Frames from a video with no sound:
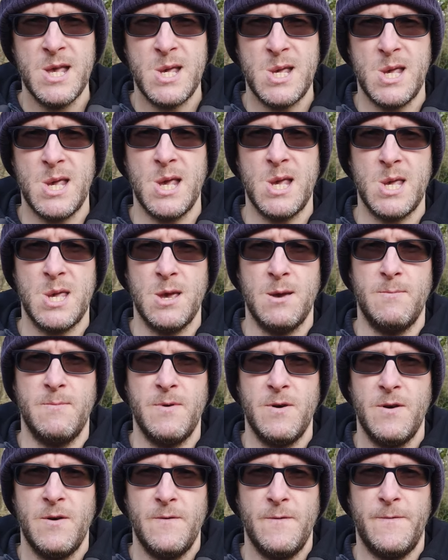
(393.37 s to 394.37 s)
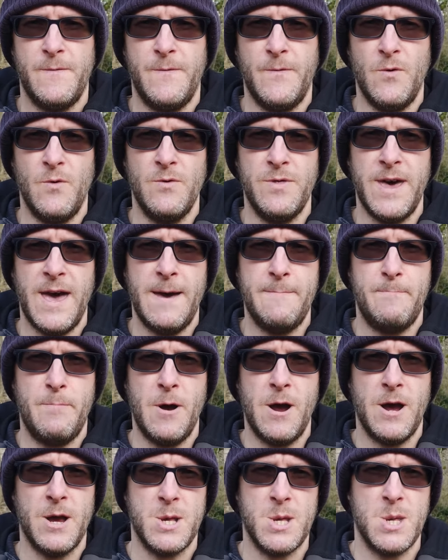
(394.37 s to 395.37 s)
system for their
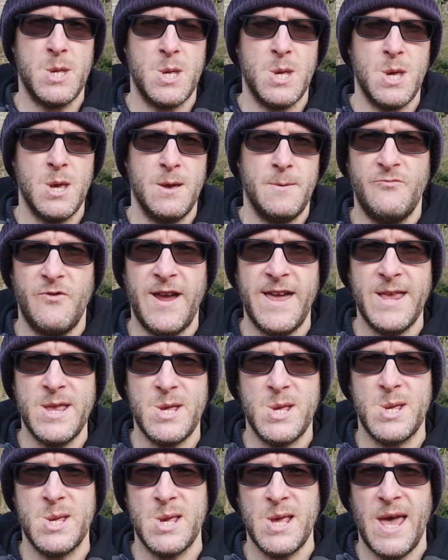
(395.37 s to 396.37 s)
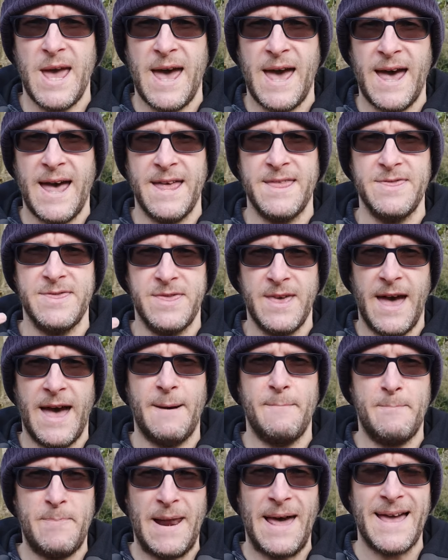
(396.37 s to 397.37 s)
burst rates and
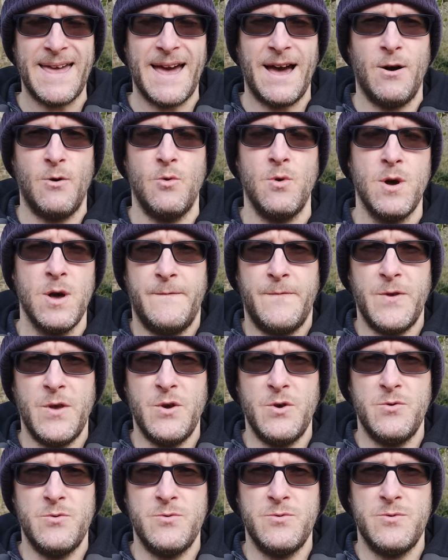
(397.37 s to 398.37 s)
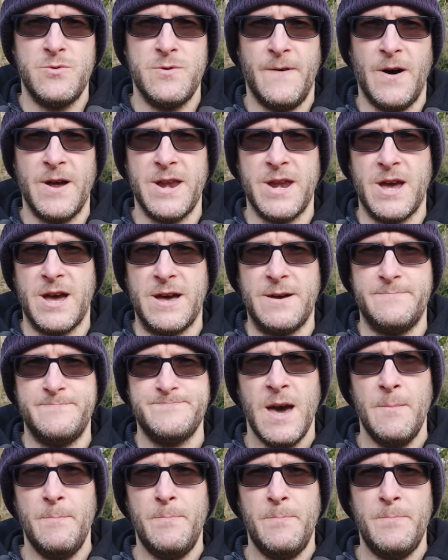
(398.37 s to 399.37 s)
that blackout viewfinder.
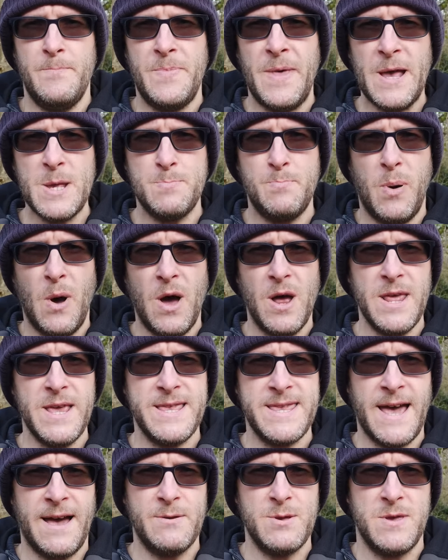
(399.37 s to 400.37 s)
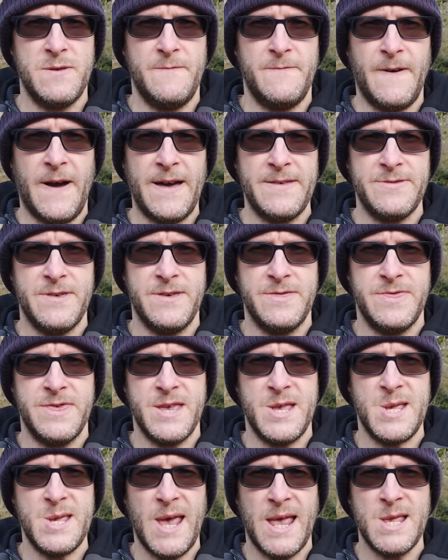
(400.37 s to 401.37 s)
And that's partly down to the fact that
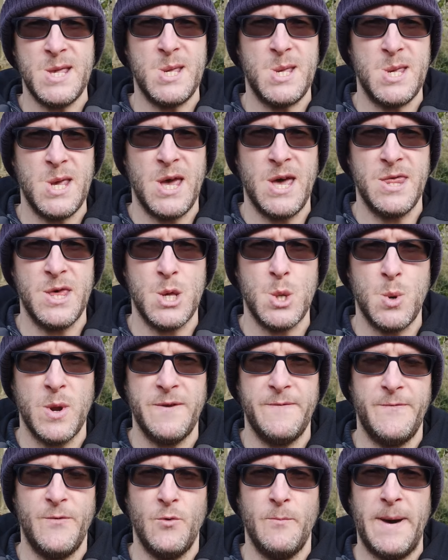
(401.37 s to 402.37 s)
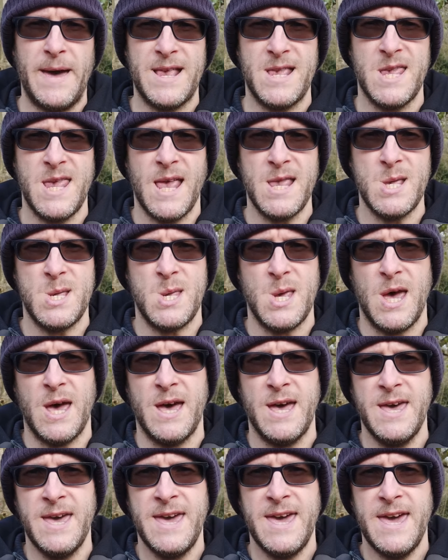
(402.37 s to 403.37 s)
the sensor, the 24 meg
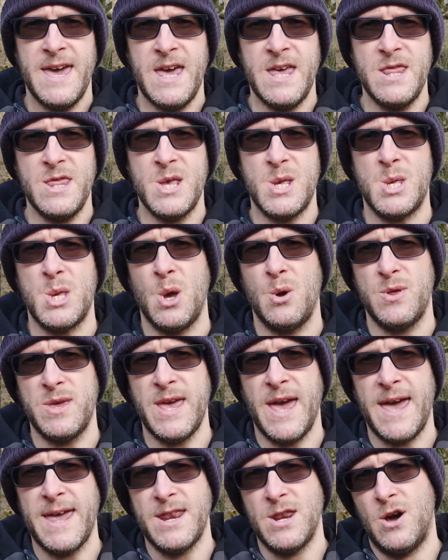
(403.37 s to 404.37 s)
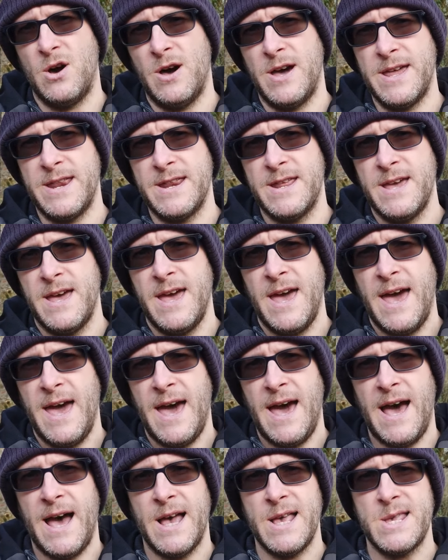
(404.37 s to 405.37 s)
sensor in the Sony A9
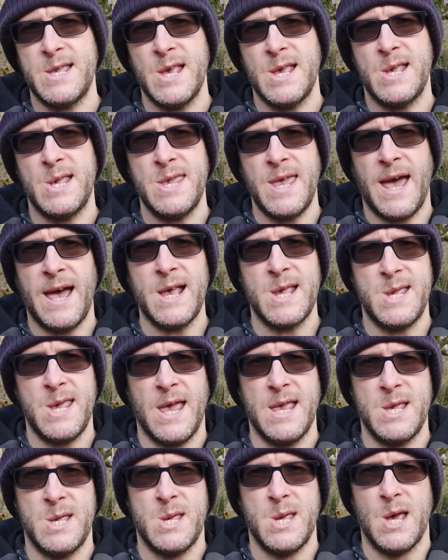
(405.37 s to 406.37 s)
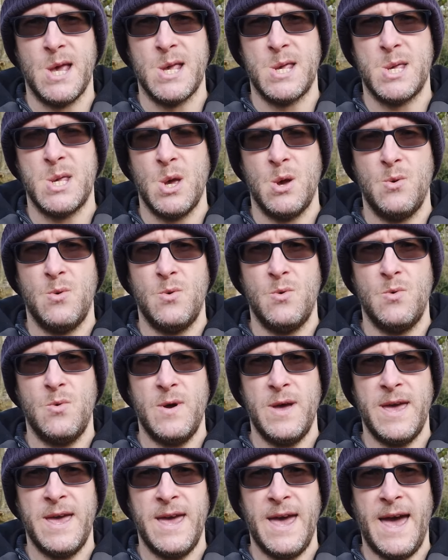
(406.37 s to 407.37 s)
has a stack sensor, so
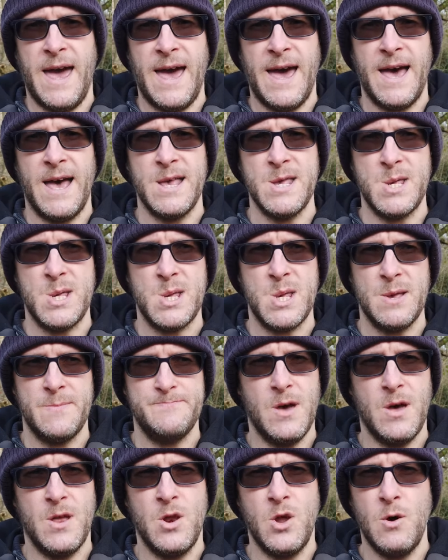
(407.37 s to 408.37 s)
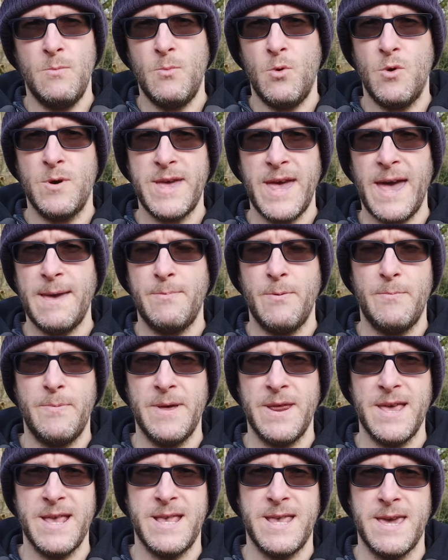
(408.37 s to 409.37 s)
it has a lot more
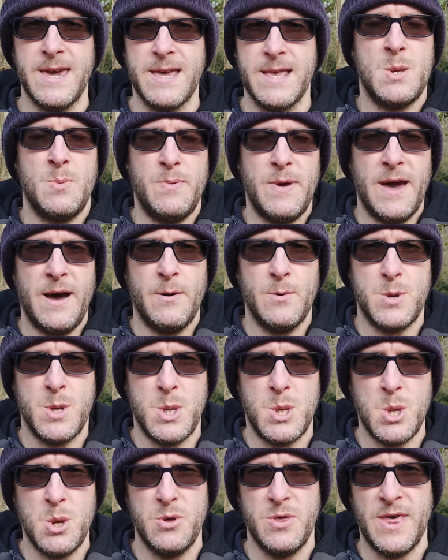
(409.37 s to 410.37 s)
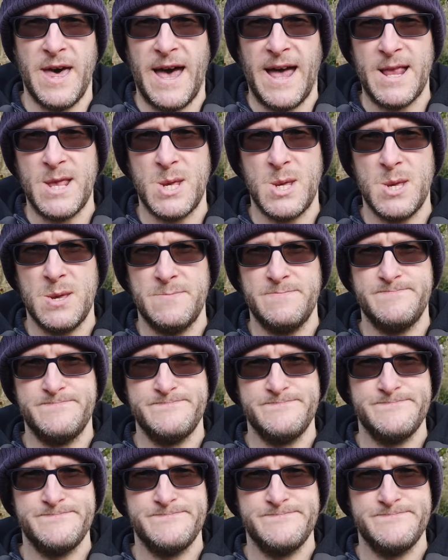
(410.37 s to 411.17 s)
capability to be able to do that.